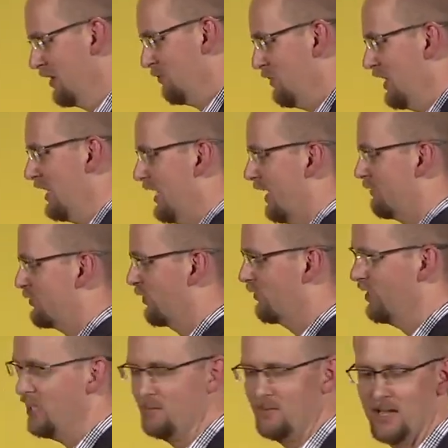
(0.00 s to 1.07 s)
PDFs
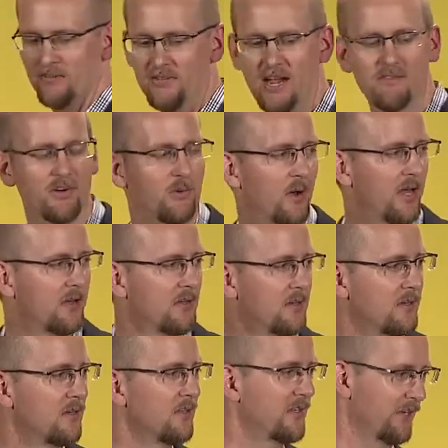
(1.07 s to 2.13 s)
over email to everyone
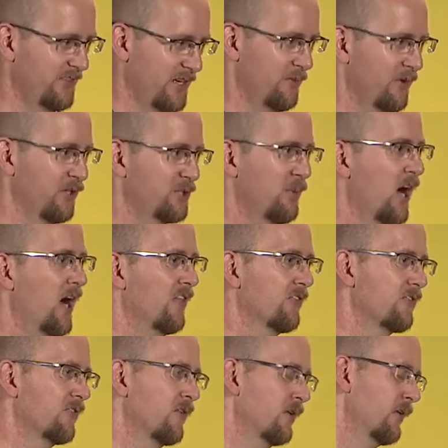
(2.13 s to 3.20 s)
until someone
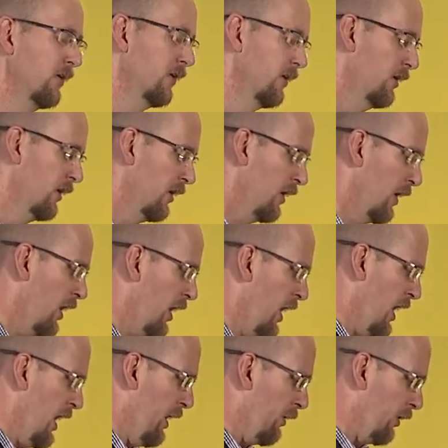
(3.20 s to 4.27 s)
responds.
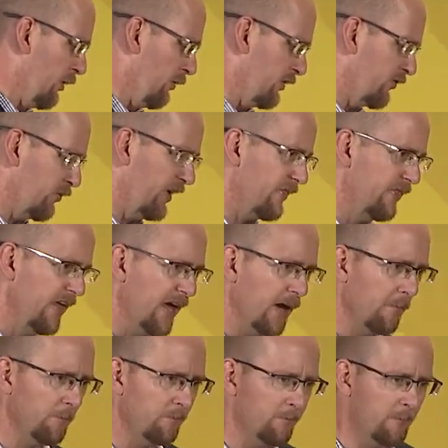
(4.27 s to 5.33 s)
Because with
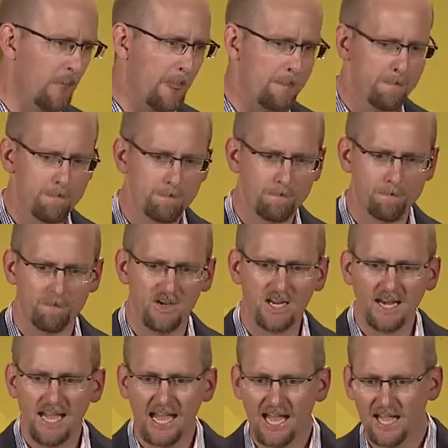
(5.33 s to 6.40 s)
them, you're
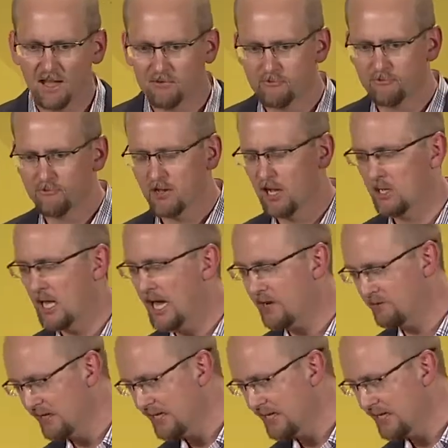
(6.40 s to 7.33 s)
going to have a lot of